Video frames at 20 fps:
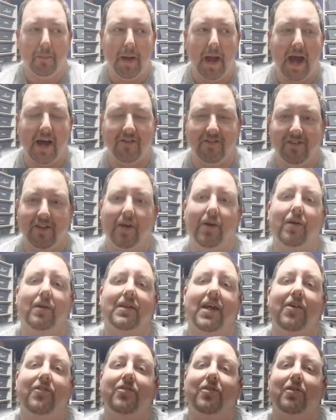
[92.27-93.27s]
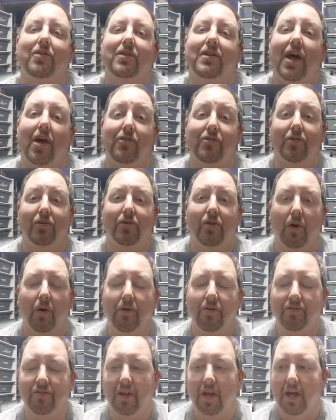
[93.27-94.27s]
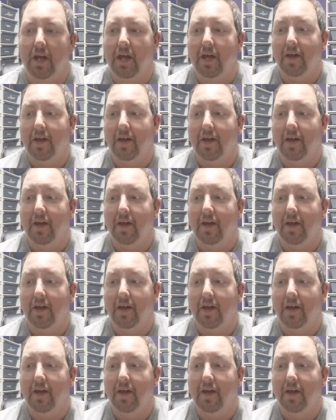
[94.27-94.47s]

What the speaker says: Pastel Lesser Desert Ghost,